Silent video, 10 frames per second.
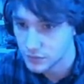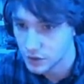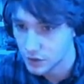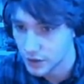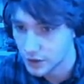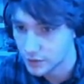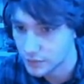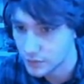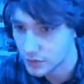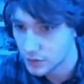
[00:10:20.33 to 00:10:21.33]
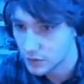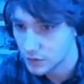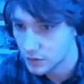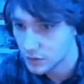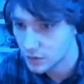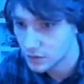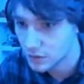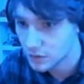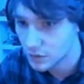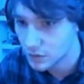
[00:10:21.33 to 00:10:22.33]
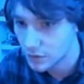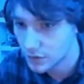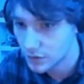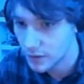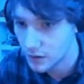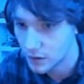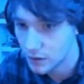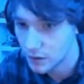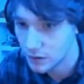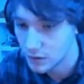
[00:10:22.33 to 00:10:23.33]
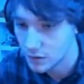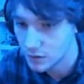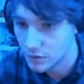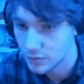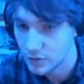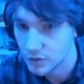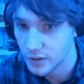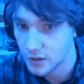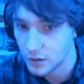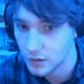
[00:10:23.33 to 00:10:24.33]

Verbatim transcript: Alrighty. Go for the pallet. Yeah, yeah. Go between the pallet.